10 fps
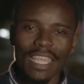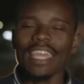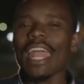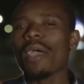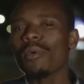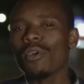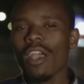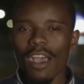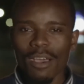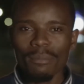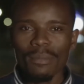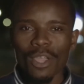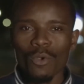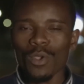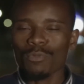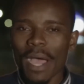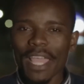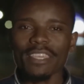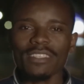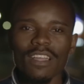And I will come with
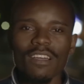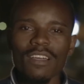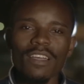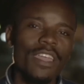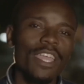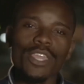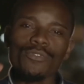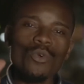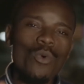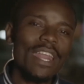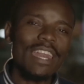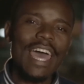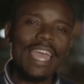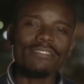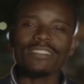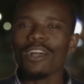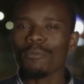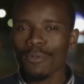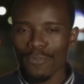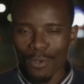my guitar, give you one live
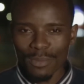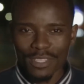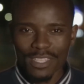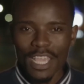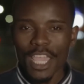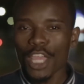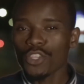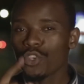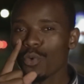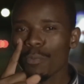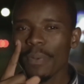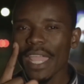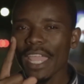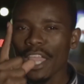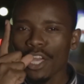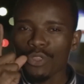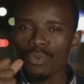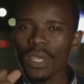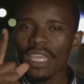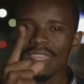song performance, and you will pay
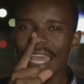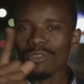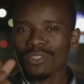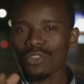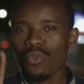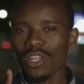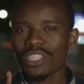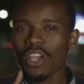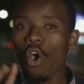3,000 kwacha